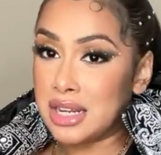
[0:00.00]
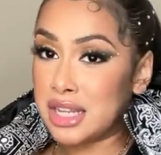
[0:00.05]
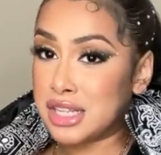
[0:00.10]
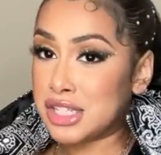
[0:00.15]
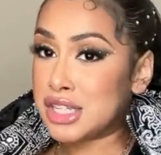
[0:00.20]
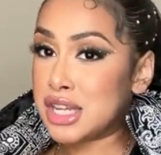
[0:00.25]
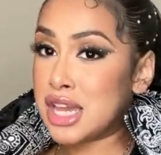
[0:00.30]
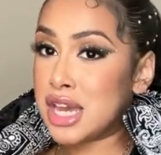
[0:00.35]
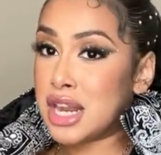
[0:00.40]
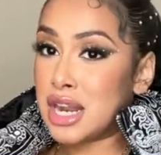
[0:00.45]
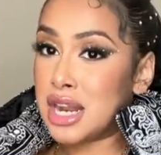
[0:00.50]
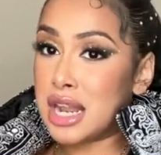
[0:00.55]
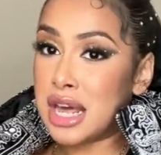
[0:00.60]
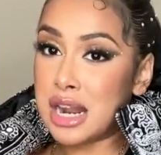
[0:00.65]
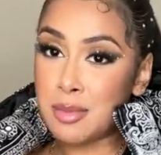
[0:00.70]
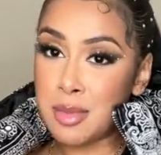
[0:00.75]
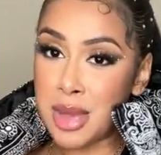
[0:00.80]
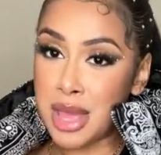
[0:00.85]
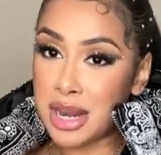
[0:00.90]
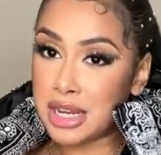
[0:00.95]
Like, she had a
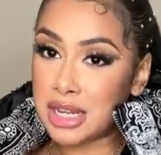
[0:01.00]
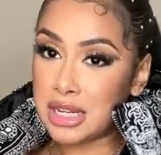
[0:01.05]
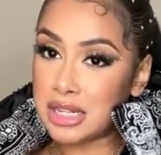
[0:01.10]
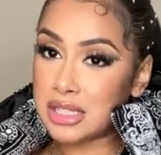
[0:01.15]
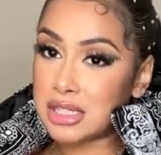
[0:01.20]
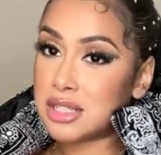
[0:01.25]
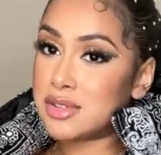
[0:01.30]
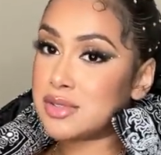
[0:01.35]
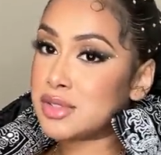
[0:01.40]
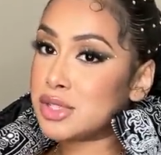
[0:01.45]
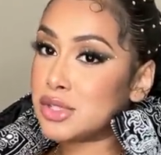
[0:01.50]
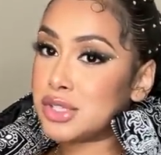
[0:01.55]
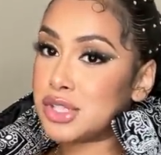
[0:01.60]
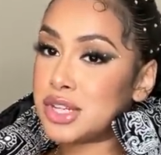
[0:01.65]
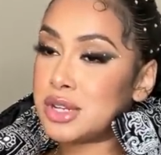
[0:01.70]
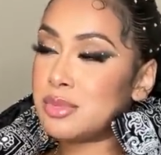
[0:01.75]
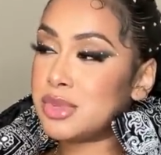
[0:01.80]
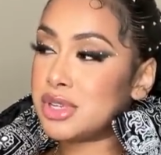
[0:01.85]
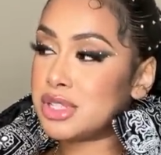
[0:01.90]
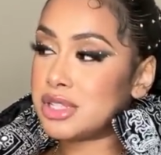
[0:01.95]
lot of bandana stuff, so
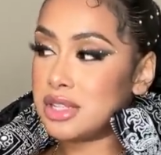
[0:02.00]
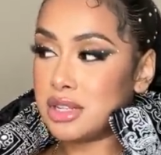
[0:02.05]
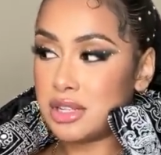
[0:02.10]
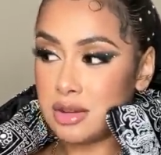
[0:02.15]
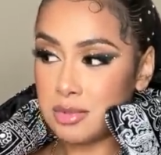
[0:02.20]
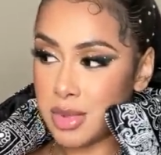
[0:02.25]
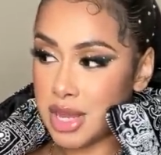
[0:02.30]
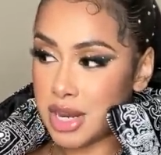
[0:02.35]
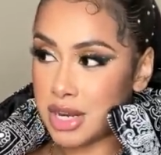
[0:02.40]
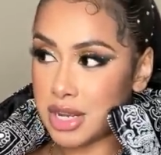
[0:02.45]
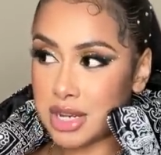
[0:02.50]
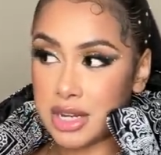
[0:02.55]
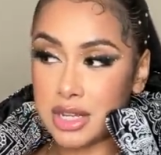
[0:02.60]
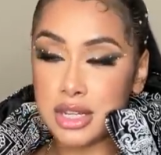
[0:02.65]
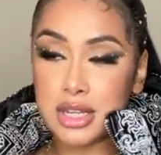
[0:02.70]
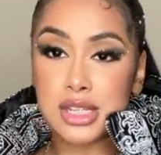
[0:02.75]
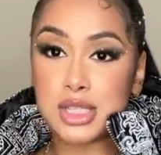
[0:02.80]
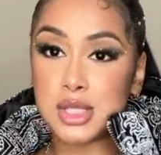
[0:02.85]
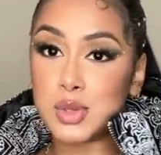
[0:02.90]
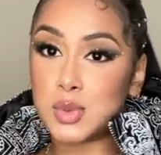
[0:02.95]
she must love bandana
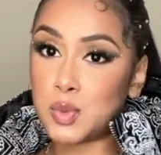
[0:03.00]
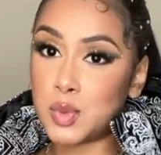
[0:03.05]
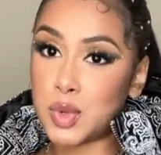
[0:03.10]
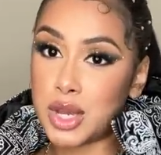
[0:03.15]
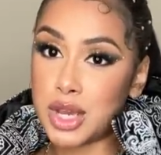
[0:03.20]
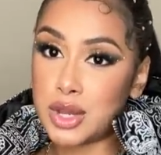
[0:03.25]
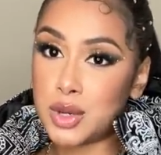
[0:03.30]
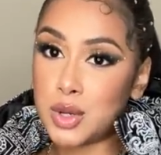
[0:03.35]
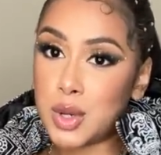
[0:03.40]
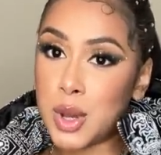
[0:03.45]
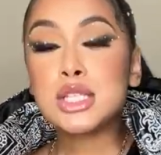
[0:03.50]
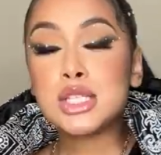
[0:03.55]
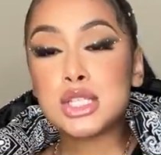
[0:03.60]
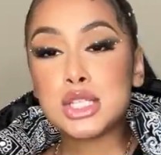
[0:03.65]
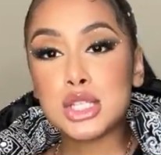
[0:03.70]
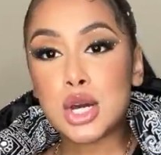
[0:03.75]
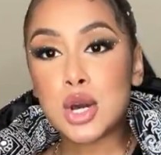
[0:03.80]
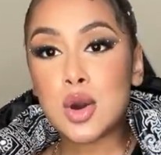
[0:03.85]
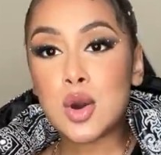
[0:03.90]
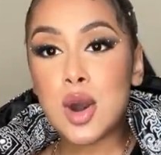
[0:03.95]
as well.
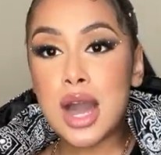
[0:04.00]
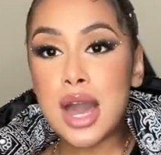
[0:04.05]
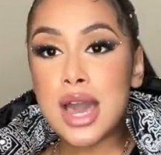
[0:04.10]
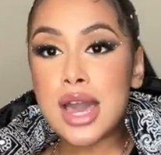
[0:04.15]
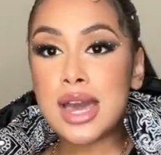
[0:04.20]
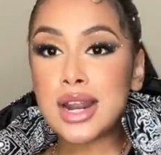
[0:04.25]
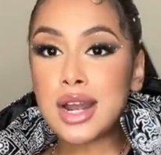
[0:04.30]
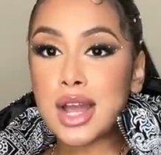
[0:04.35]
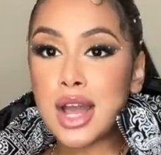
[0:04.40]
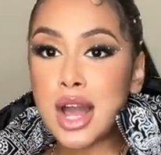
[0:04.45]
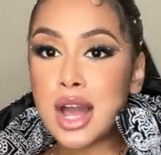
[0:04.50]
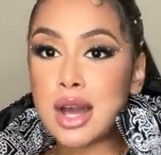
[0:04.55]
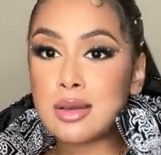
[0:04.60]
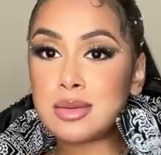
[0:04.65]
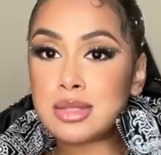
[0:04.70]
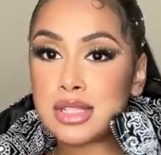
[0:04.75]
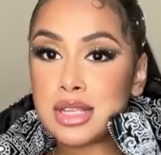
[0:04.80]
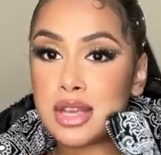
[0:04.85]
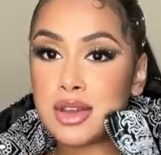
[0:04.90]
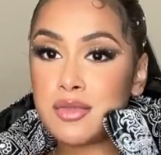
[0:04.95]
So I had a
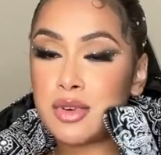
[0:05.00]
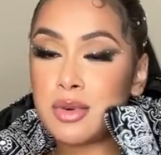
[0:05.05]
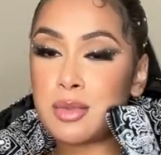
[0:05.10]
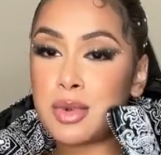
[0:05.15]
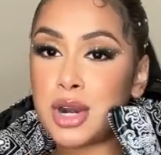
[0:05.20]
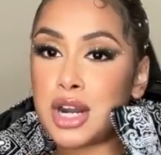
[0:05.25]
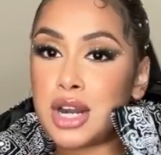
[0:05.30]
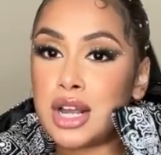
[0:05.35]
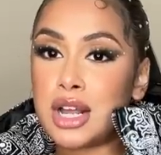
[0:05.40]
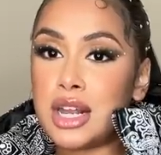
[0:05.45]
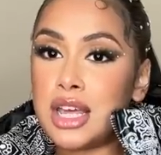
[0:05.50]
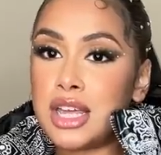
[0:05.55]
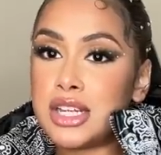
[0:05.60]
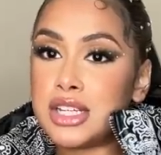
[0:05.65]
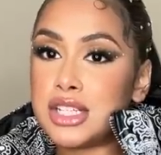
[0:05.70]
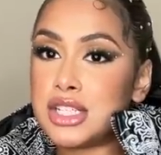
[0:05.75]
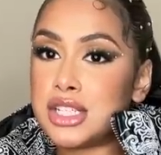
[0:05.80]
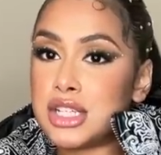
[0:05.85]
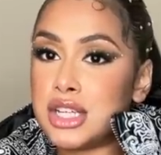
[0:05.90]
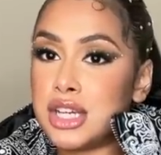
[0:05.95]
cop something from her
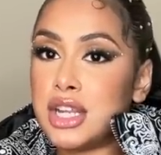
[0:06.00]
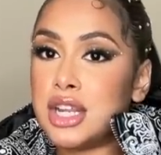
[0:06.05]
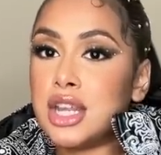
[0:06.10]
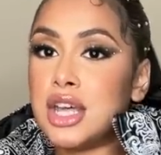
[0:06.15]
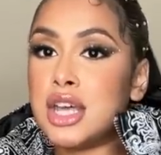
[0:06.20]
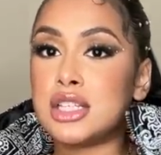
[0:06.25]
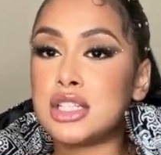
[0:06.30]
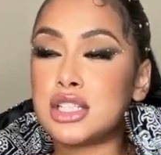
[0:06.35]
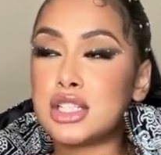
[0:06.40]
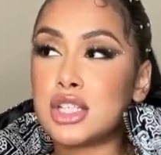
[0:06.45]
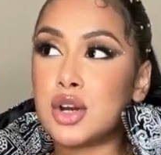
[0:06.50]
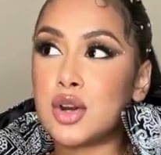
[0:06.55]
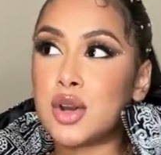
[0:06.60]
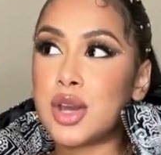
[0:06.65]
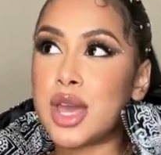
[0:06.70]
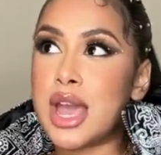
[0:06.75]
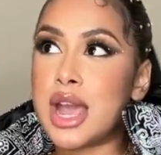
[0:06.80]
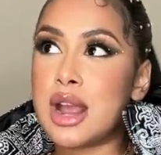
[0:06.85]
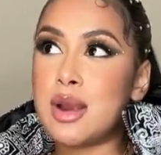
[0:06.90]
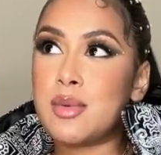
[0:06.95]
collection. So
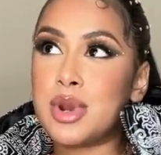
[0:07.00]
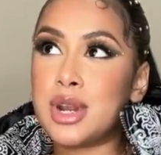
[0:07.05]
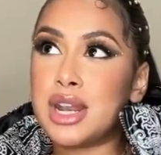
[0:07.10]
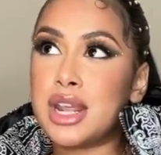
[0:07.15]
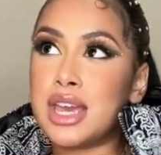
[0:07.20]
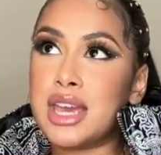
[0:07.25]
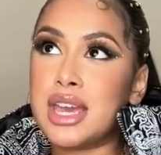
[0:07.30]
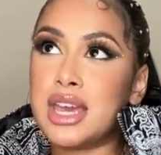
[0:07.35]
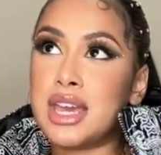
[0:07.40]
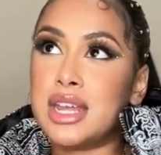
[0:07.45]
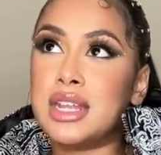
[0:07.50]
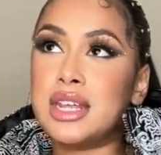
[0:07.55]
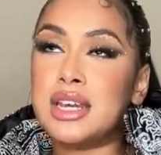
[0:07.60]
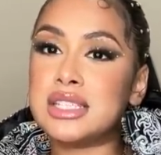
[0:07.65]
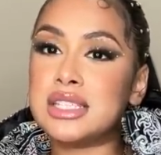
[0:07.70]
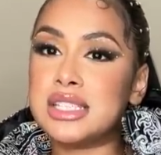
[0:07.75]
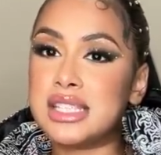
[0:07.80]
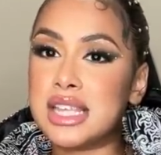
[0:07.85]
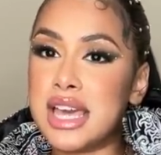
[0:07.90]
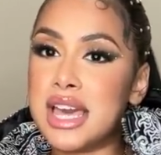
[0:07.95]
Karen and
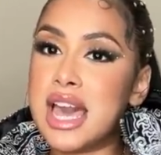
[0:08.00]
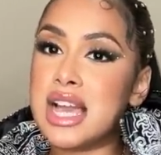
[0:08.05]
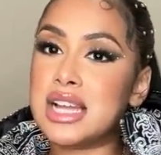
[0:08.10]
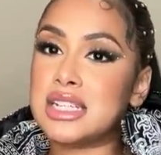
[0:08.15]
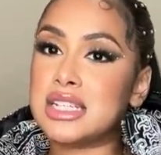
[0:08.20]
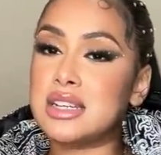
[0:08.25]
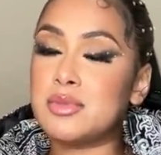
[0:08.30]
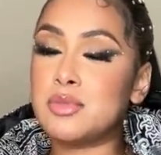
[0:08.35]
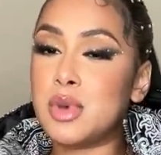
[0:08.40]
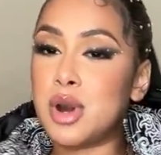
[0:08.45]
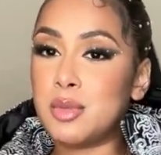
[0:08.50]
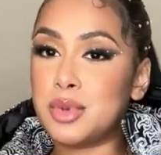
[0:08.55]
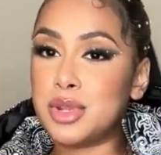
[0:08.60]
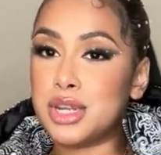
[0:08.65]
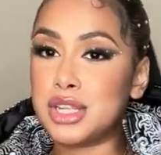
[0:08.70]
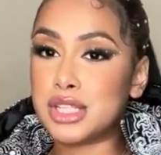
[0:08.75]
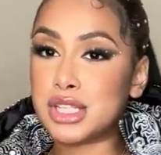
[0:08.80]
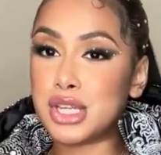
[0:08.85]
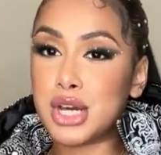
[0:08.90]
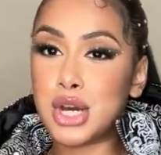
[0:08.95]
Zay actually bought me
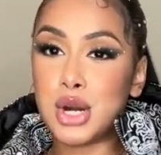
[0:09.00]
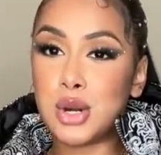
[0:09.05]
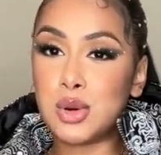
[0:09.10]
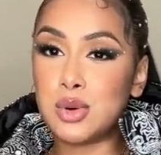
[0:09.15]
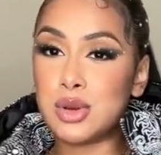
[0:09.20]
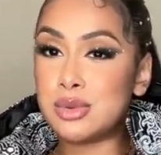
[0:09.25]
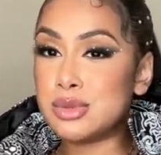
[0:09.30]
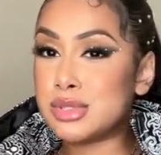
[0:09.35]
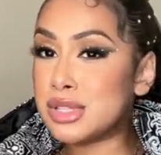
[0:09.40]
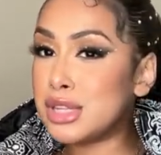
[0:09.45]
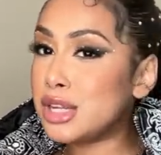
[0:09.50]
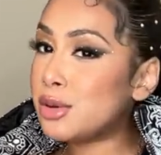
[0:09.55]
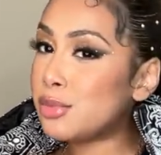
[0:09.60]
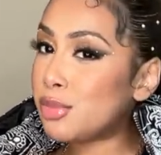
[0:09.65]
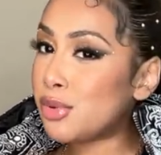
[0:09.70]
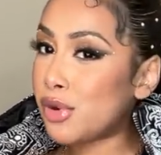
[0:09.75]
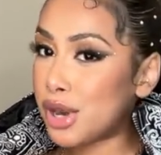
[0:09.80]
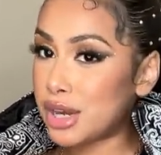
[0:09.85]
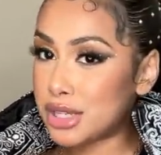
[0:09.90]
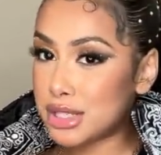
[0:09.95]
this coat. It was a little
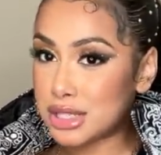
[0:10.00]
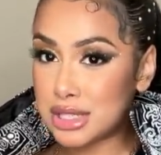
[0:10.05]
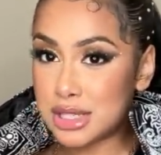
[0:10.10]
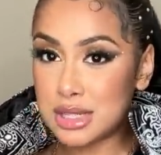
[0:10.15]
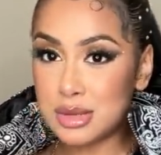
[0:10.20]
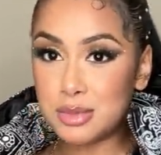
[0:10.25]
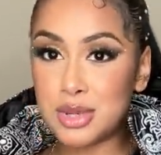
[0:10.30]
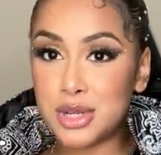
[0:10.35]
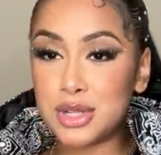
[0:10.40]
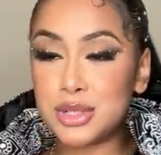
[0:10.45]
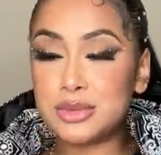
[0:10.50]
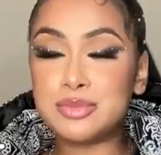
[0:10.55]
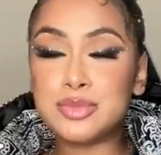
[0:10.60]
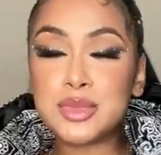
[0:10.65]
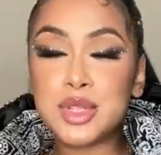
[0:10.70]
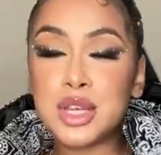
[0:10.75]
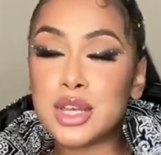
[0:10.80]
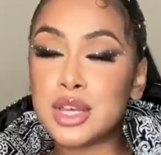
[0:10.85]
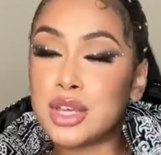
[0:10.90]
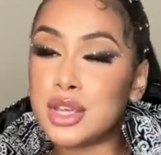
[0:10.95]
pricey, but
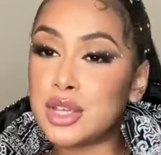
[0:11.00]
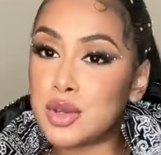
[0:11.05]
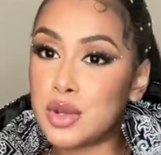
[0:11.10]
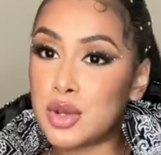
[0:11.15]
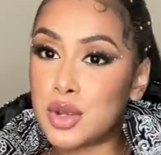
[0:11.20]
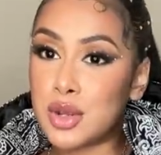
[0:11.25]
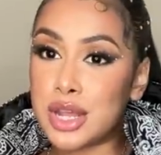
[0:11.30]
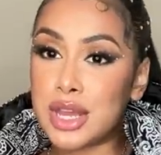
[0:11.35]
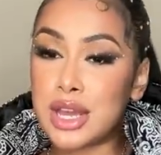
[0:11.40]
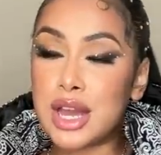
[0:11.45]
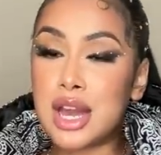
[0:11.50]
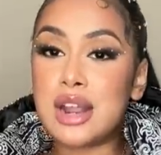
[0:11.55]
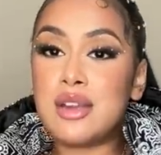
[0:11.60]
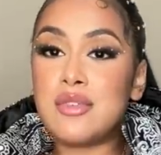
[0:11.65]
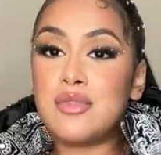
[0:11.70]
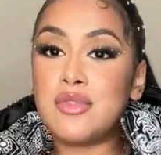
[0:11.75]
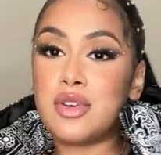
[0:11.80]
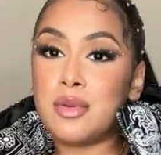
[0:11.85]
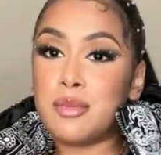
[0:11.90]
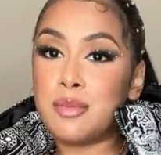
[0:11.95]
you know, they got it
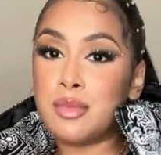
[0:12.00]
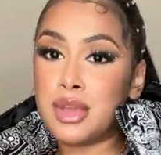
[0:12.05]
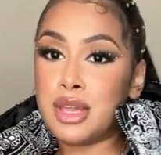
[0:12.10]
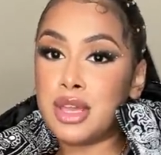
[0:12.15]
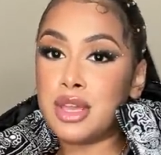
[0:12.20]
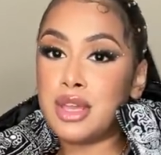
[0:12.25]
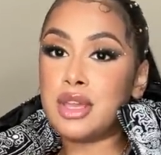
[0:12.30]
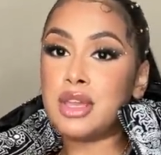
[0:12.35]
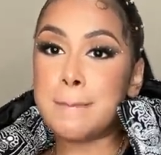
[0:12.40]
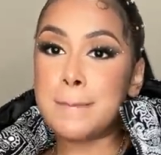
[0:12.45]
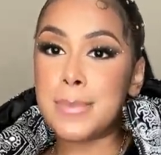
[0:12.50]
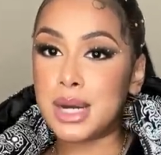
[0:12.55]
for me.